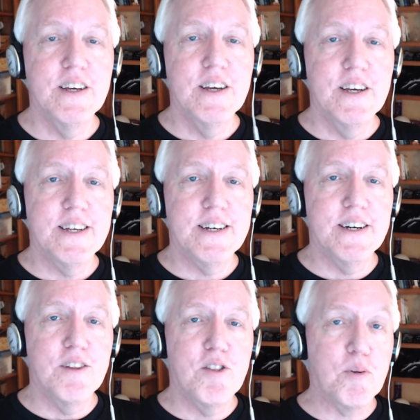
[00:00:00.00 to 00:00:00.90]

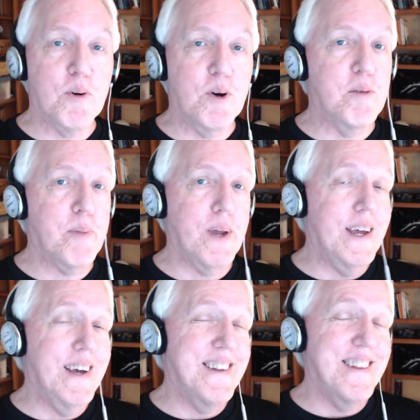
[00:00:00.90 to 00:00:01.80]
the group,
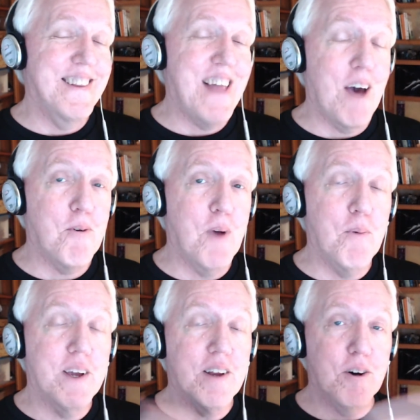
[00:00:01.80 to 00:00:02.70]
and that way
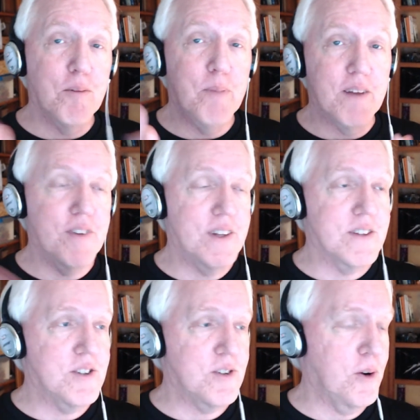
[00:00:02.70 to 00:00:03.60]
we can all benefit.
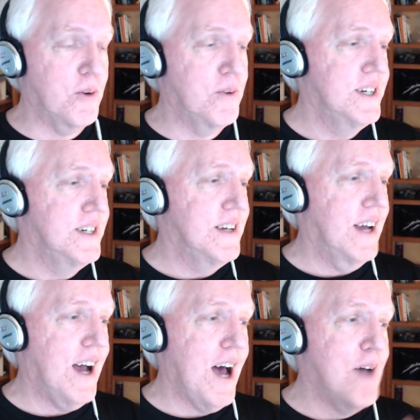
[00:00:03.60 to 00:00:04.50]
So
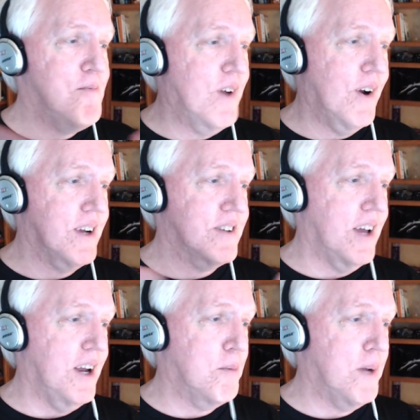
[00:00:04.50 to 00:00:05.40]
I'm very
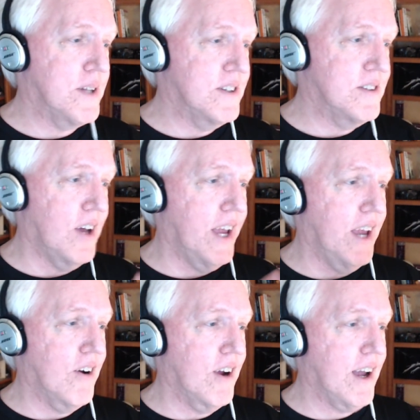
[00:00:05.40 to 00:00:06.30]
excited about this. Hi,
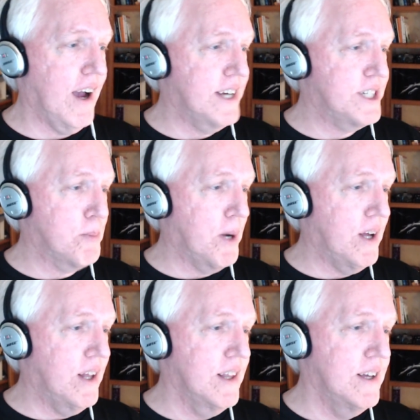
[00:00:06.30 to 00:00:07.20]
Eric. Hi, Shamal.